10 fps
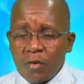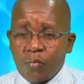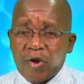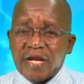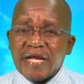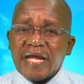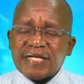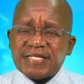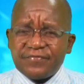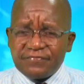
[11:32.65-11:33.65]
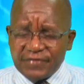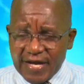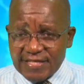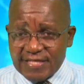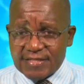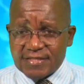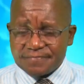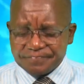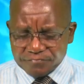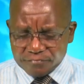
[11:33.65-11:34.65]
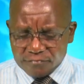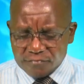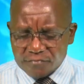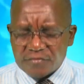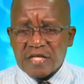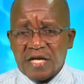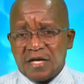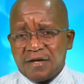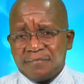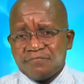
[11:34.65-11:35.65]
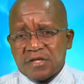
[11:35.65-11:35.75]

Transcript: When He divided the